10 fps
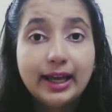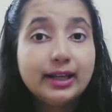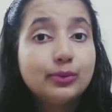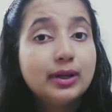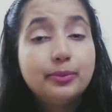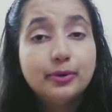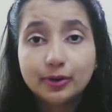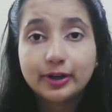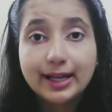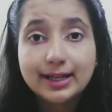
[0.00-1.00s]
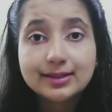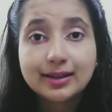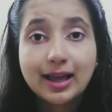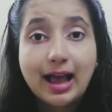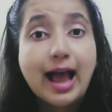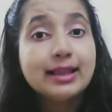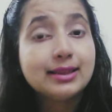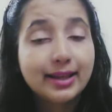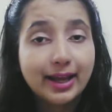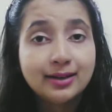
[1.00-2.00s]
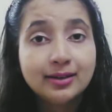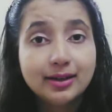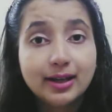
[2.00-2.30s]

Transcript: it will progress and then